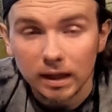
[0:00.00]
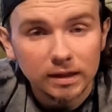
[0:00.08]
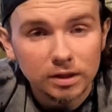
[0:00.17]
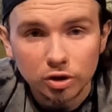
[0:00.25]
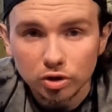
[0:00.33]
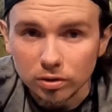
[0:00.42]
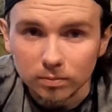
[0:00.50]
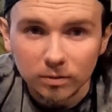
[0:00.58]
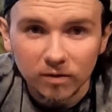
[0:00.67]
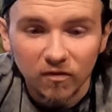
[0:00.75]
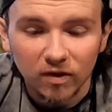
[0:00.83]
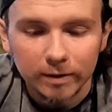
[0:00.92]
That's
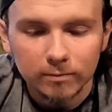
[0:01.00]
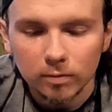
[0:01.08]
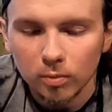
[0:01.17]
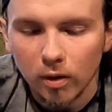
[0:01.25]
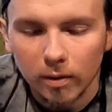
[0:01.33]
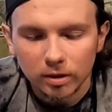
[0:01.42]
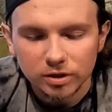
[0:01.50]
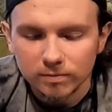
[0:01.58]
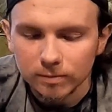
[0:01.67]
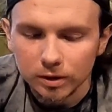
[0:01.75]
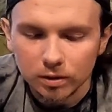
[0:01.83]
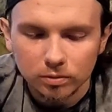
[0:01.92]
extremely flammable. I watched a
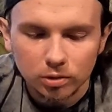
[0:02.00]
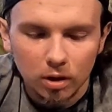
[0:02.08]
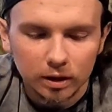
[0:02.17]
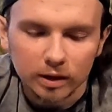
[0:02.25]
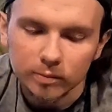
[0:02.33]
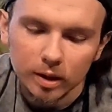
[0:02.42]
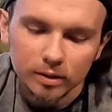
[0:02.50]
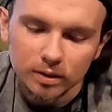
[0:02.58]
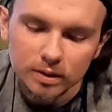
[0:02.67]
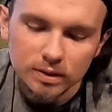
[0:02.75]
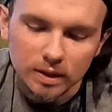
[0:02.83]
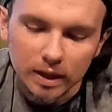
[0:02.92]
video talking about
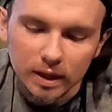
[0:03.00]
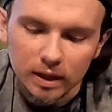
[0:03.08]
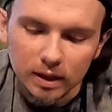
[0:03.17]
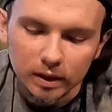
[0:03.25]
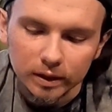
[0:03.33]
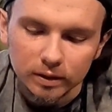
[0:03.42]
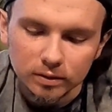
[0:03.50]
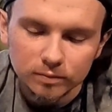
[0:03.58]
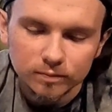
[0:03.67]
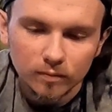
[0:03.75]
this, and